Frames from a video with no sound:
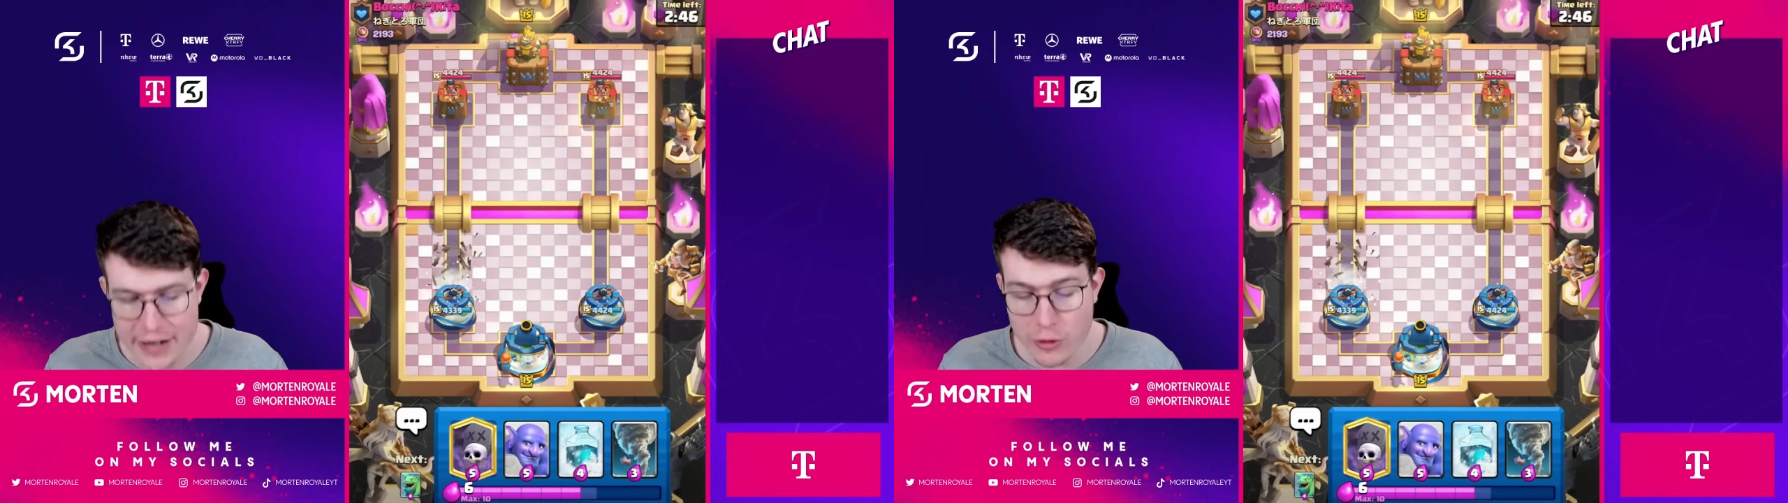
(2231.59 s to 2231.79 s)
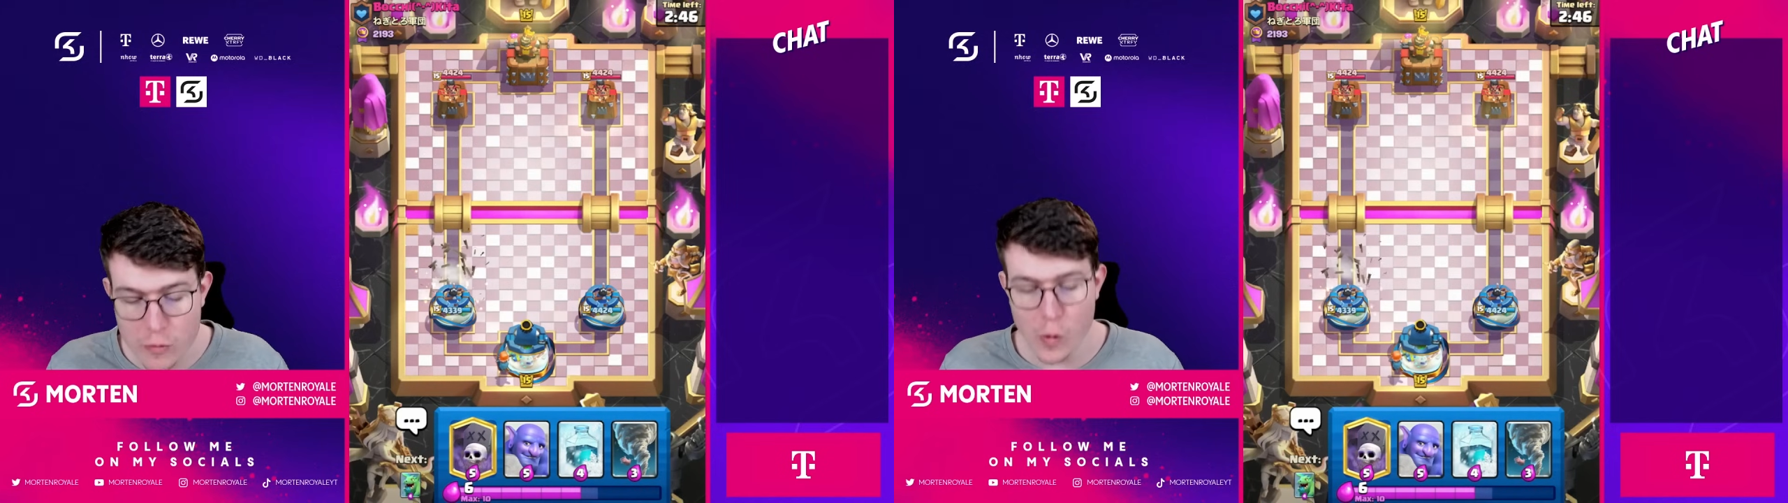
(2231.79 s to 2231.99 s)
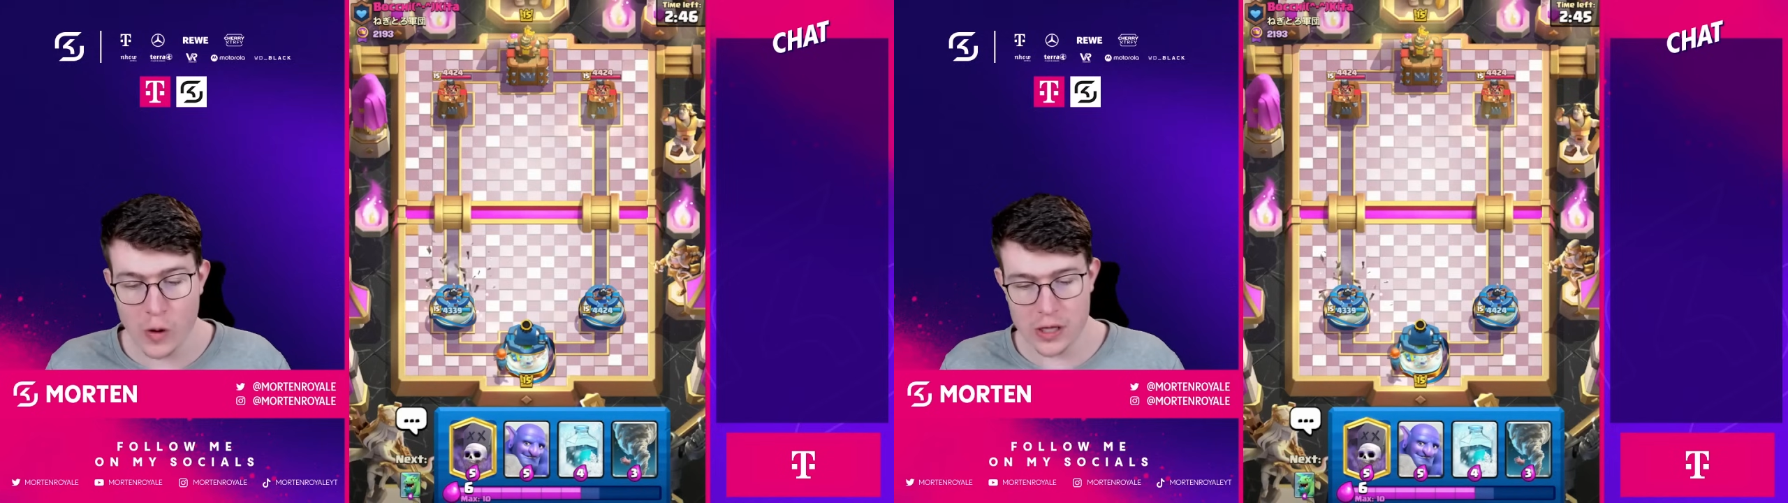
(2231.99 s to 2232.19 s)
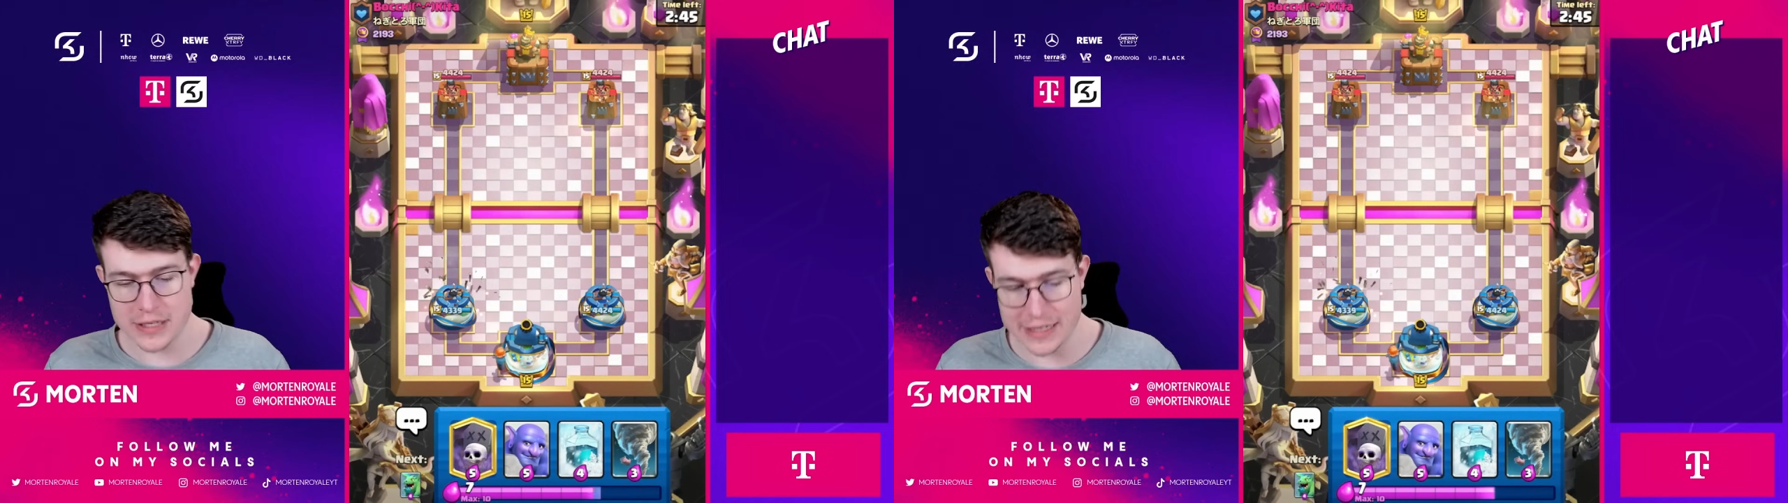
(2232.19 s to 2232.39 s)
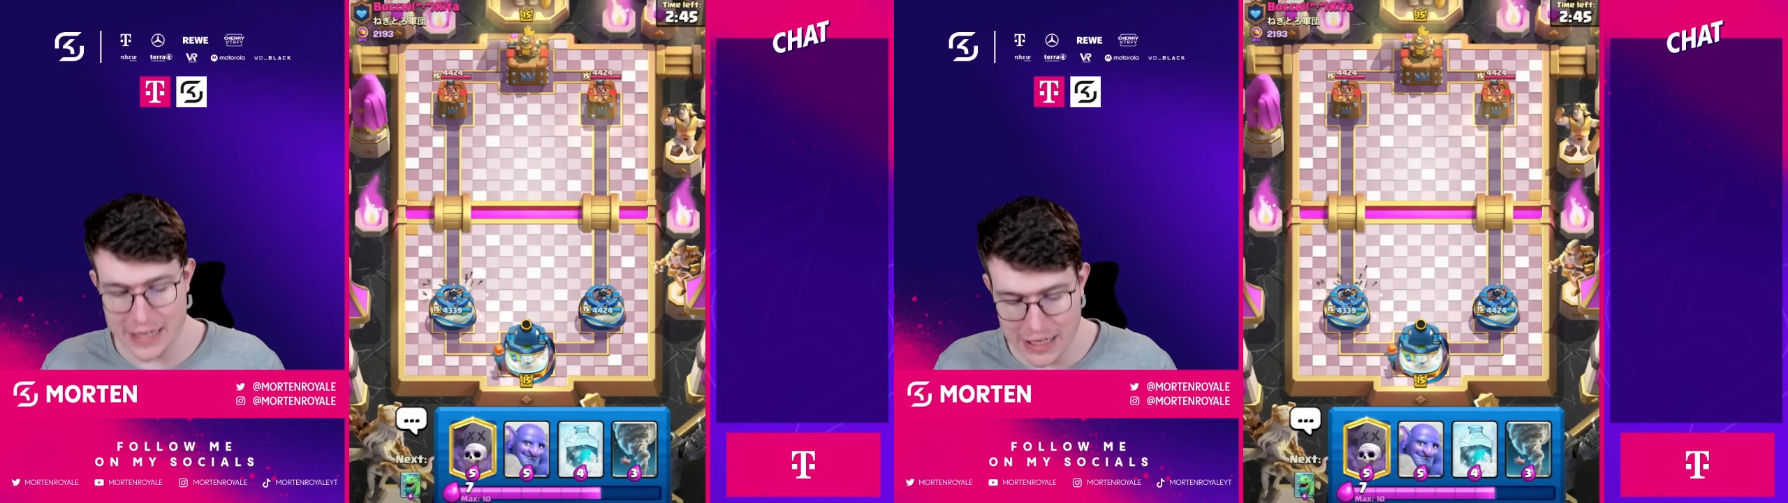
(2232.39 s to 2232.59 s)
overall
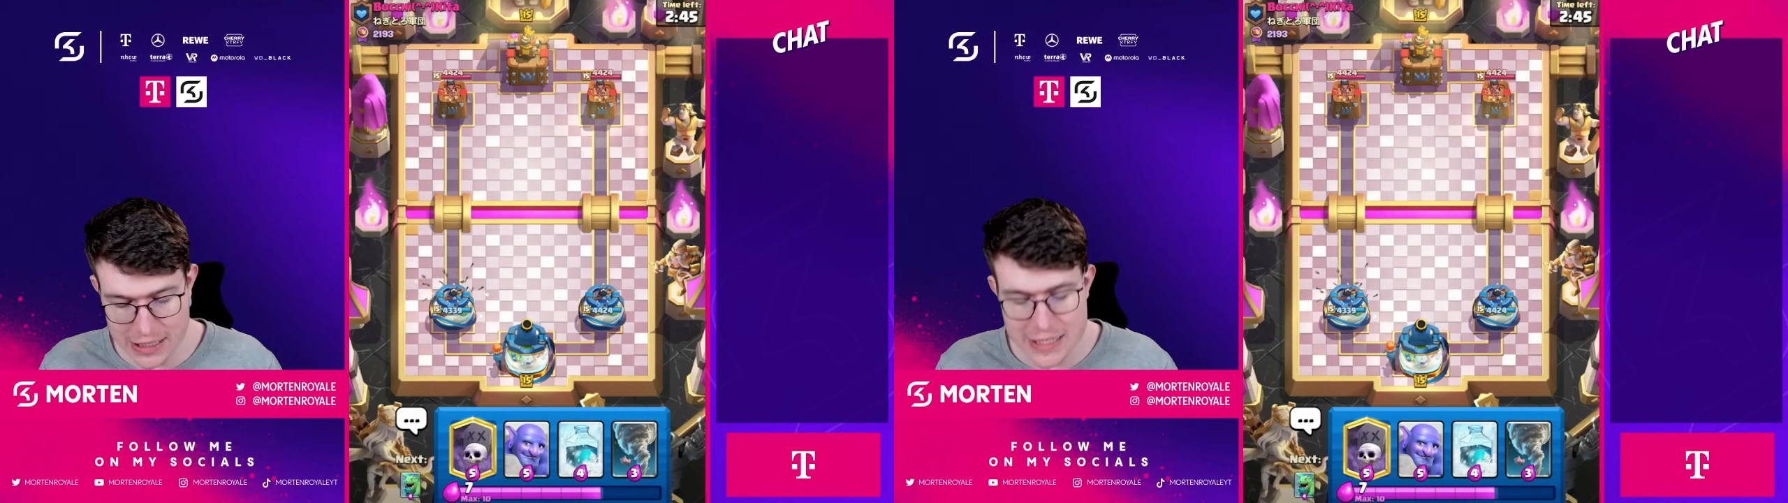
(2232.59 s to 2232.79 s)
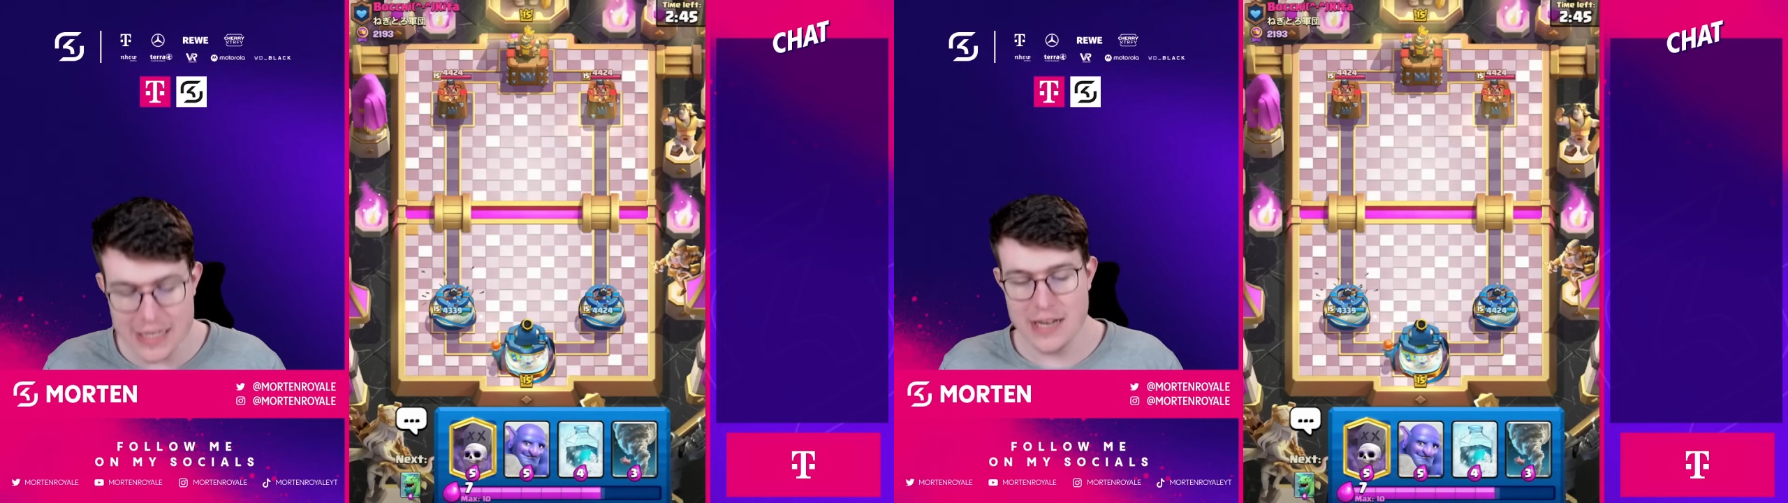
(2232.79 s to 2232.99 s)
as a card,